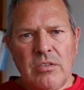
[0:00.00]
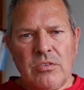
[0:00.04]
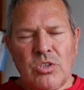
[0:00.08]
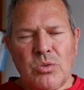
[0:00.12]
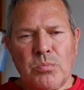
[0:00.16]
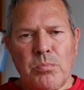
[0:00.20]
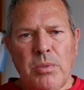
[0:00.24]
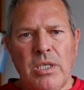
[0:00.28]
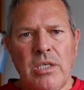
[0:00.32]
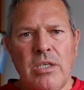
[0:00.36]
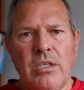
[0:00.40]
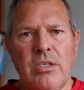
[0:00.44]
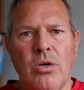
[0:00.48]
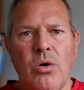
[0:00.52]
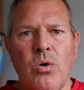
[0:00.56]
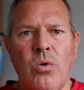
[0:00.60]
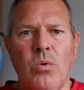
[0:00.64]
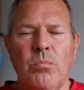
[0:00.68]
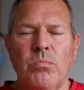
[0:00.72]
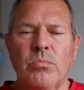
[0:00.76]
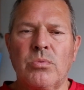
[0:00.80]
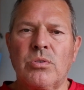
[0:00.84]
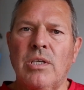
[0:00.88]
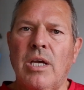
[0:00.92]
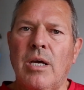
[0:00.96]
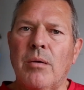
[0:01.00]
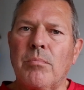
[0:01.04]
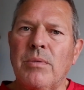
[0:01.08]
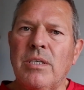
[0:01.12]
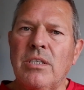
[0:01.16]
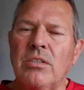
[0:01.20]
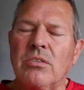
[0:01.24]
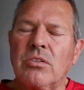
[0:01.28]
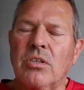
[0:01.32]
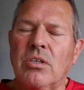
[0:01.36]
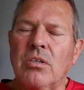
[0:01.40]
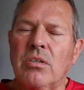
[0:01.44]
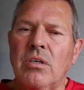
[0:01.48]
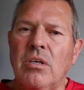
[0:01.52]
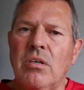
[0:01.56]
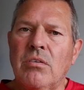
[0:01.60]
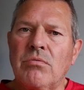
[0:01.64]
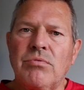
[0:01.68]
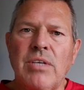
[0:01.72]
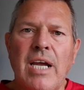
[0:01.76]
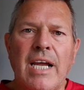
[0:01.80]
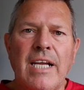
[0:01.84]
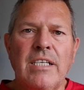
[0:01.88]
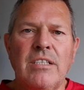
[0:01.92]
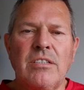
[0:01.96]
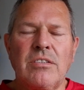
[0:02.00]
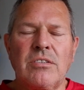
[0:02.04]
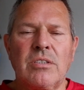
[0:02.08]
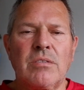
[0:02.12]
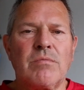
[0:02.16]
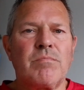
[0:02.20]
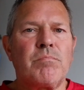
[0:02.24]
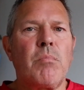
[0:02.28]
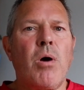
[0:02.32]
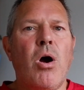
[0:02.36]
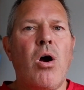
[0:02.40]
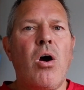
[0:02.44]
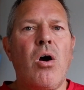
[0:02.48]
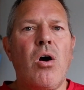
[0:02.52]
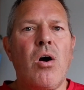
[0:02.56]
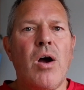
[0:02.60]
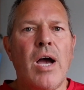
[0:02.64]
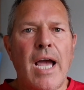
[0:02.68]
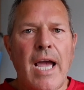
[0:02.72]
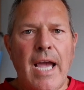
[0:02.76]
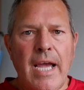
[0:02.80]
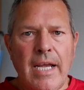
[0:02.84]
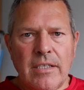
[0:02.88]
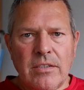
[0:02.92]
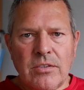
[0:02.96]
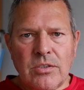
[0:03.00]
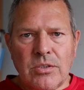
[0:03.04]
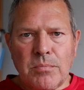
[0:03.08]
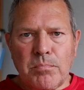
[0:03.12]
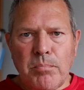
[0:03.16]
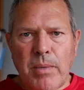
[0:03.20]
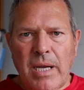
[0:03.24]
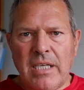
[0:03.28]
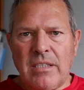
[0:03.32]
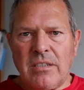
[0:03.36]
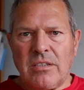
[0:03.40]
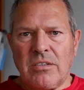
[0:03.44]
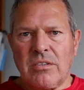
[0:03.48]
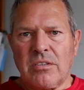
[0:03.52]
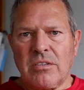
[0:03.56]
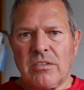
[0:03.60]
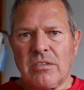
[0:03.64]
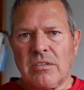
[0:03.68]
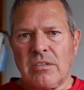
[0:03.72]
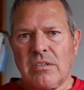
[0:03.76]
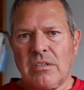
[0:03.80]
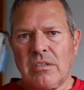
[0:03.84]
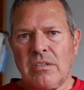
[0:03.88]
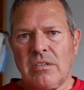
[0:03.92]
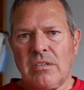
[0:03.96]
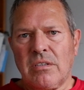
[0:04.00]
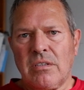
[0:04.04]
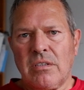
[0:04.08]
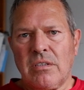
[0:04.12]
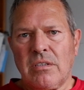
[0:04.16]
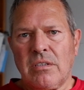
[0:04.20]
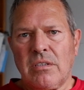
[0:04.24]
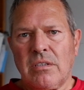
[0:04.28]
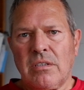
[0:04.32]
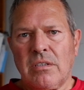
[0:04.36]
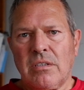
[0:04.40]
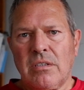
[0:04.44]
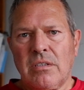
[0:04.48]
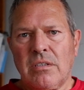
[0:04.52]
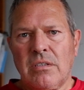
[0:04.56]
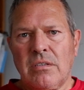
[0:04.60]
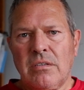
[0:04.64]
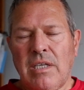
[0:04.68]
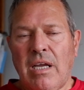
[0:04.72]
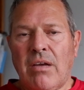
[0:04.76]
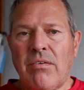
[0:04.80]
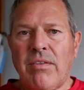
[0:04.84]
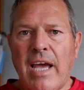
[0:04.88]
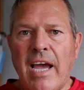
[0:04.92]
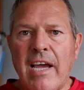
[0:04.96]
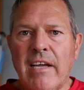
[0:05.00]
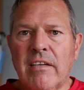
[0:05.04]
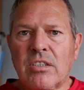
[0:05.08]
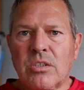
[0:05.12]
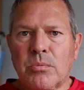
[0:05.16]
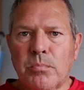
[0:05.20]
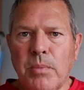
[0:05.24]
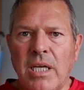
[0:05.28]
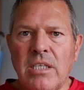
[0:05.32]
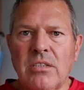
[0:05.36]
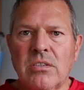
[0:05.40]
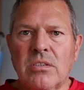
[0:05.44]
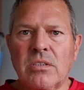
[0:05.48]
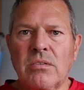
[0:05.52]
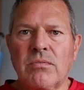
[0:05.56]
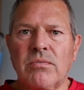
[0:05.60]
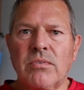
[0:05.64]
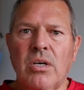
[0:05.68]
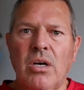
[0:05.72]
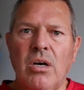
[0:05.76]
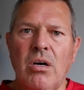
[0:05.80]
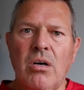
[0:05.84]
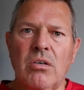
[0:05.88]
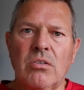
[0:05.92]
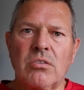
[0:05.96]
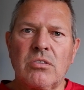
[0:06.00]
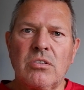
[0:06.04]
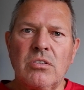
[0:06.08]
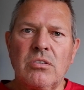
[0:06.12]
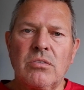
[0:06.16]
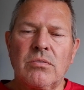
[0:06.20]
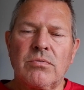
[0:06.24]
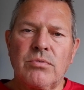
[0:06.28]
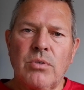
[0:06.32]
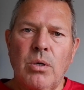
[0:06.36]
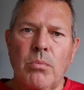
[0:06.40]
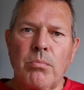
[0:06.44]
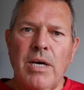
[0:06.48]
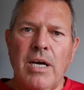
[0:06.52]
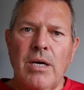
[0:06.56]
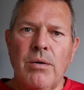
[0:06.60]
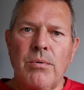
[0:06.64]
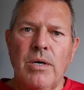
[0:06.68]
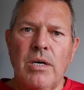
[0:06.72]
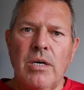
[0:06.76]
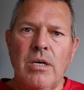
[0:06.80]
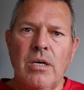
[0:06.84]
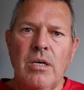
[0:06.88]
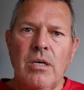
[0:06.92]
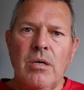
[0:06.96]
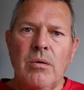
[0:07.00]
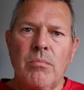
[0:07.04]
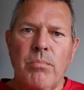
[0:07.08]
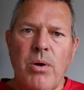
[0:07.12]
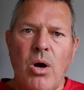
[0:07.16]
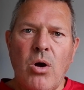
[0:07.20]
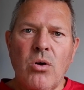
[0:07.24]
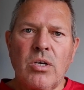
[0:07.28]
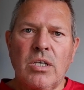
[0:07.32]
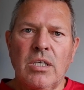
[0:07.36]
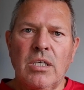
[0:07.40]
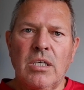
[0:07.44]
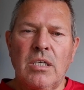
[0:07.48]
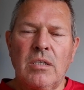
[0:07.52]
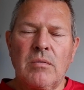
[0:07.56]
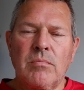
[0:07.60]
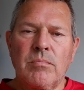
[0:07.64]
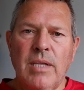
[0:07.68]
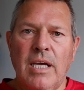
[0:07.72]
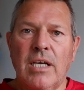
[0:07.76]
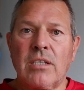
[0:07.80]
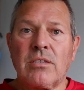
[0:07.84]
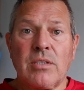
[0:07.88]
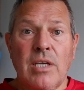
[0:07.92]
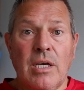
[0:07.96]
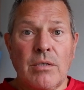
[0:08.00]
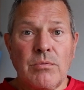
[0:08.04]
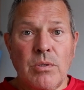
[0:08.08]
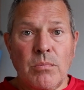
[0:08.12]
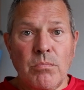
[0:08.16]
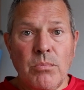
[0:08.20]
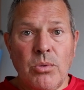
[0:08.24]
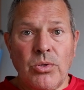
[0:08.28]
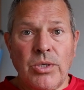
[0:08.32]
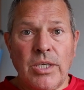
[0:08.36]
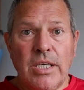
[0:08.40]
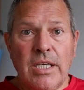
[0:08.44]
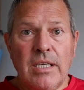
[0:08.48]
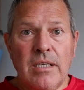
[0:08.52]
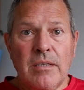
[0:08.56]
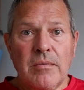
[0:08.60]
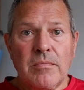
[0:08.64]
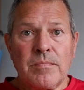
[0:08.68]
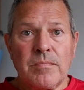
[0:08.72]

speed humps, that means a range of more expense. Now that expense of course is from our pocket, that's our money.